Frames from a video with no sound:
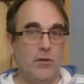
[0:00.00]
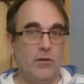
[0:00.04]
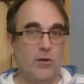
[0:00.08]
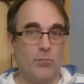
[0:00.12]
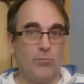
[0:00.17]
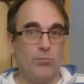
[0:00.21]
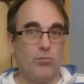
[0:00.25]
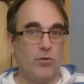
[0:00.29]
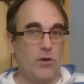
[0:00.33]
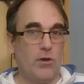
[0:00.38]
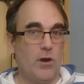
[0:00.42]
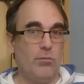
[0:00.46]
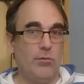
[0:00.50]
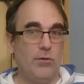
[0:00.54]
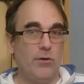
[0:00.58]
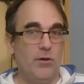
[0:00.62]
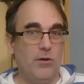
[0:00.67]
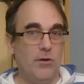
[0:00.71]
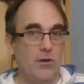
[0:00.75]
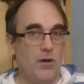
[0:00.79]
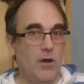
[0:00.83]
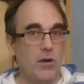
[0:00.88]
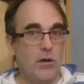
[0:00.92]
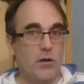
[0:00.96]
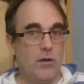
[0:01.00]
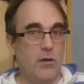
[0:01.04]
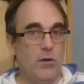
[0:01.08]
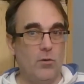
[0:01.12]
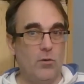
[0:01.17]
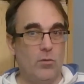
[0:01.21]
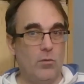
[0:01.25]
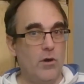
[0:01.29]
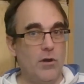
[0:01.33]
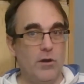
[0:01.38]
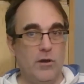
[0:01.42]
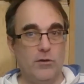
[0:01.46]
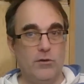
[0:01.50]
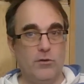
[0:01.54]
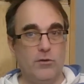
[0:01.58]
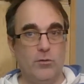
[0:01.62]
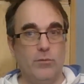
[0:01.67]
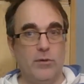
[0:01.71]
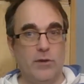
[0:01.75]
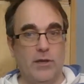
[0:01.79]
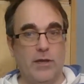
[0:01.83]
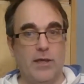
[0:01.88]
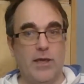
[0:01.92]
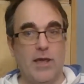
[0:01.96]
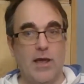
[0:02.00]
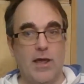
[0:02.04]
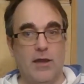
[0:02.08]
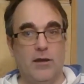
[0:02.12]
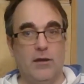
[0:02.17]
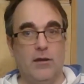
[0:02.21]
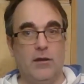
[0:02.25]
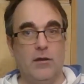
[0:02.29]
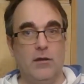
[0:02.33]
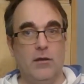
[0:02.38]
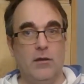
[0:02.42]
you're probably not going to want to do it again.